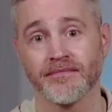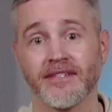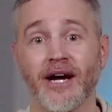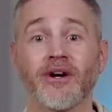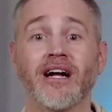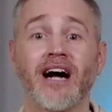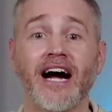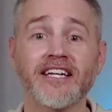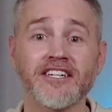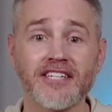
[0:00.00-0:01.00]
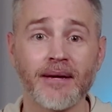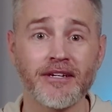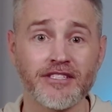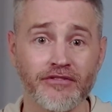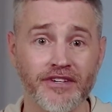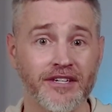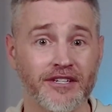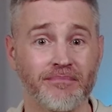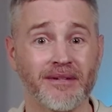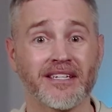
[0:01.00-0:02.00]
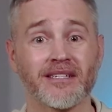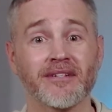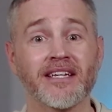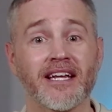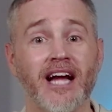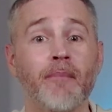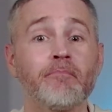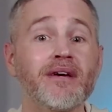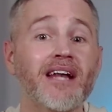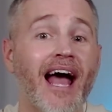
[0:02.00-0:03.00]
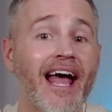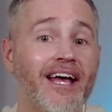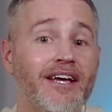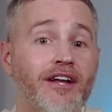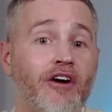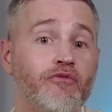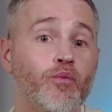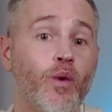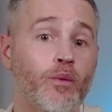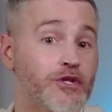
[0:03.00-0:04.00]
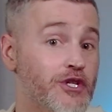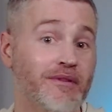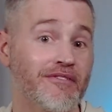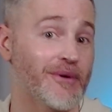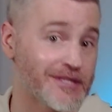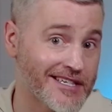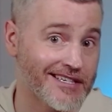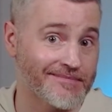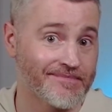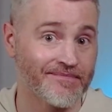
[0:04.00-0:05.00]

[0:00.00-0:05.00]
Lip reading: Now, I need to stop myself here because I'm getting a bit ahead of what we should be focusing on.